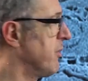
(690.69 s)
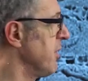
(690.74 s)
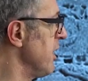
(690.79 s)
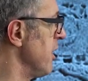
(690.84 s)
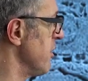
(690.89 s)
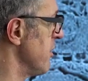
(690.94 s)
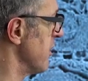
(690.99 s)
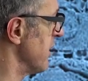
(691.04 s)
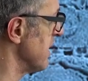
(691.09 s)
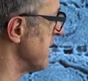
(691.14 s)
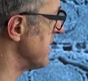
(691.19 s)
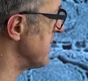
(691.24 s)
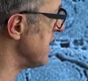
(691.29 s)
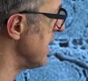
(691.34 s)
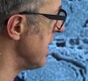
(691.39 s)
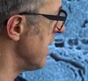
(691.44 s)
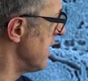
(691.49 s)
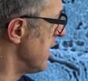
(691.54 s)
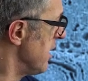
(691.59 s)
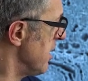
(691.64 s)
Here you can
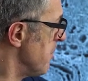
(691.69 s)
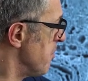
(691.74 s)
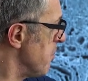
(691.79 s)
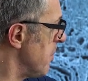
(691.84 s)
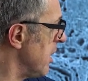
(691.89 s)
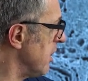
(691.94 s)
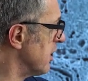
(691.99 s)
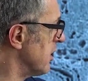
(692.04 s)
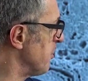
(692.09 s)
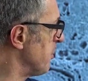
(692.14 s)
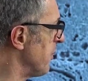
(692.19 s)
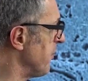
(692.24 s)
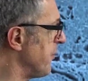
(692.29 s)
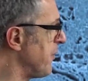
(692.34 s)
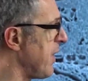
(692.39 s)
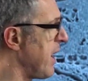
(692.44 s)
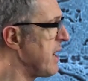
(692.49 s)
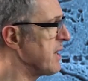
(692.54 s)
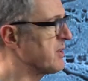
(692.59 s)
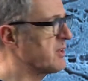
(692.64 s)
see multiple
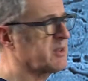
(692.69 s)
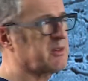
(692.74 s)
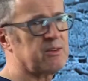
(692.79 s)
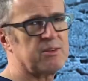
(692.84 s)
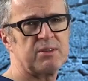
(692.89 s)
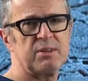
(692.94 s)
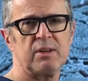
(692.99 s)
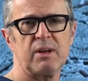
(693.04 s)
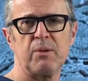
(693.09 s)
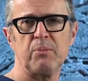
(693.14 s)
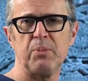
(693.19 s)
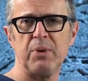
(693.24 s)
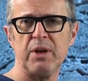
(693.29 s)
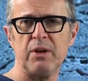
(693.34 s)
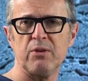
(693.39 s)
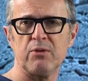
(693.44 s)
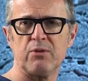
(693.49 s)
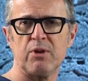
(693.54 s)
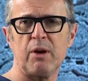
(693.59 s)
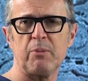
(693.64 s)
fascicles that are
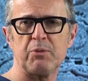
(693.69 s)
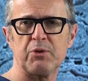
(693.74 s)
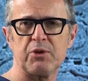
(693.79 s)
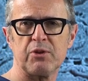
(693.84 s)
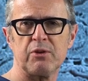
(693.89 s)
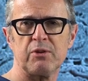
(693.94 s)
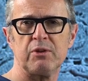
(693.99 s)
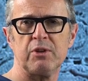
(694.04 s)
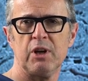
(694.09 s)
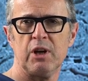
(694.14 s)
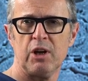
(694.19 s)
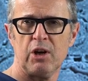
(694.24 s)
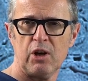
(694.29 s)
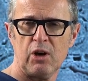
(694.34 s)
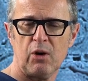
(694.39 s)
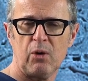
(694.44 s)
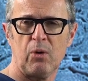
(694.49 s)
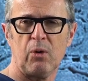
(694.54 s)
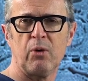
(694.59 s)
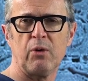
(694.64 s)
being ruptured
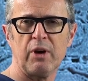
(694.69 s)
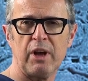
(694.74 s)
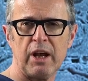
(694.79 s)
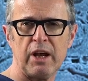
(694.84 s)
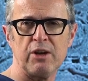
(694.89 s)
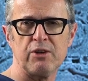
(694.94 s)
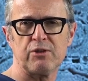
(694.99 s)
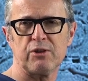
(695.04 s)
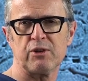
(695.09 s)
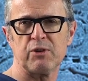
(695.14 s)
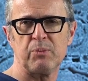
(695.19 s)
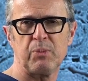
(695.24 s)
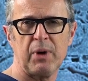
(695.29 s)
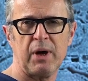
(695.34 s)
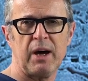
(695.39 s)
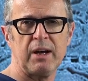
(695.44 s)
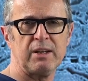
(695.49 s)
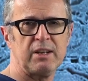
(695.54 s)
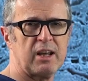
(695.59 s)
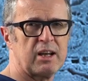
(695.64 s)
or injured
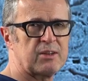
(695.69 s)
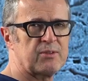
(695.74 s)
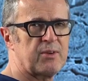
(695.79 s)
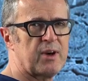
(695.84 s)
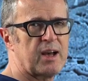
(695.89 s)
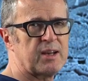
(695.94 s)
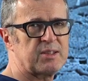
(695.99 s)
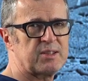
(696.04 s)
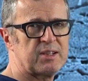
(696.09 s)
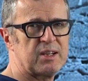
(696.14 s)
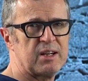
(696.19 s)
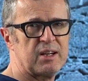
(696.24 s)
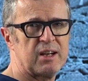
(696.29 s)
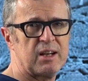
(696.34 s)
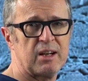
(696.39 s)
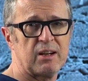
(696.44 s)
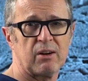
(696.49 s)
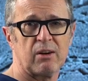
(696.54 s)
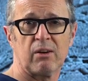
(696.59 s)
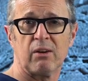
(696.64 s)
by the advancing
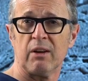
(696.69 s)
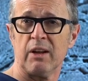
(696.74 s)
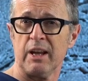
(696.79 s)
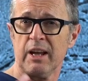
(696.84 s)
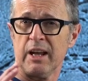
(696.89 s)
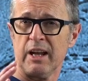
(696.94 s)
needle.